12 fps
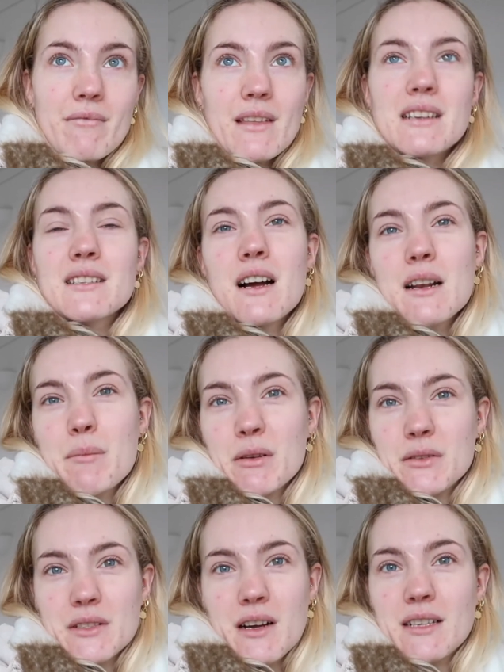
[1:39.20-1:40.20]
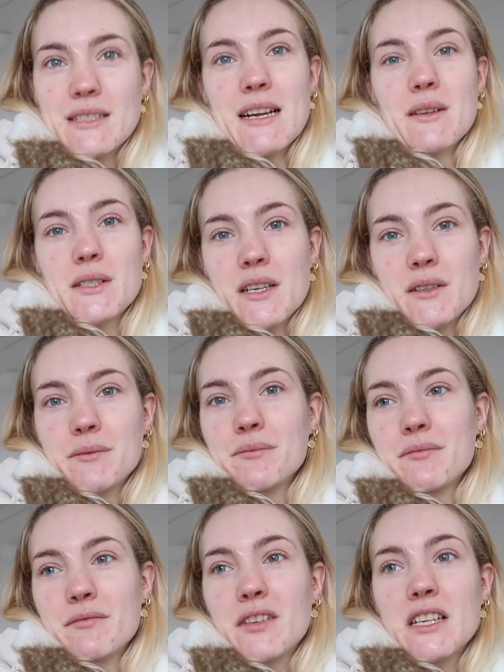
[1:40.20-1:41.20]
it's kind of blue skies now, so
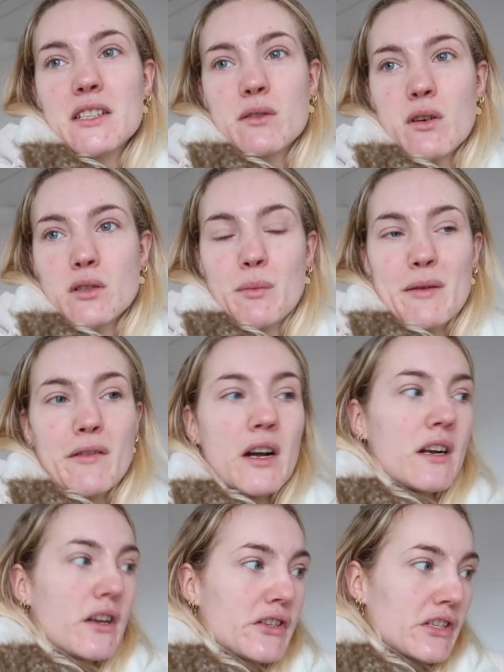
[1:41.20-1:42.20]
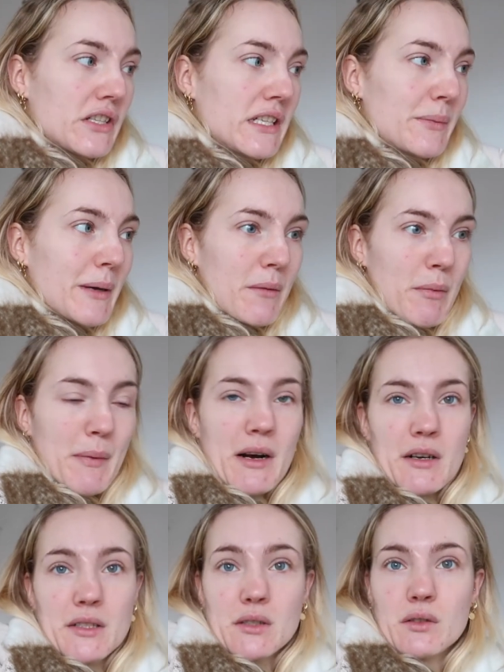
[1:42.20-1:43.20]
fingers crossed we'll be fine. I just need to pick up a
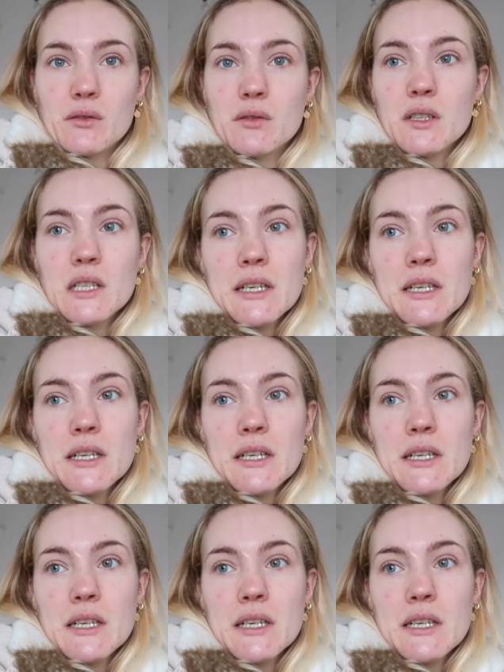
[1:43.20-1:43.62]
parcel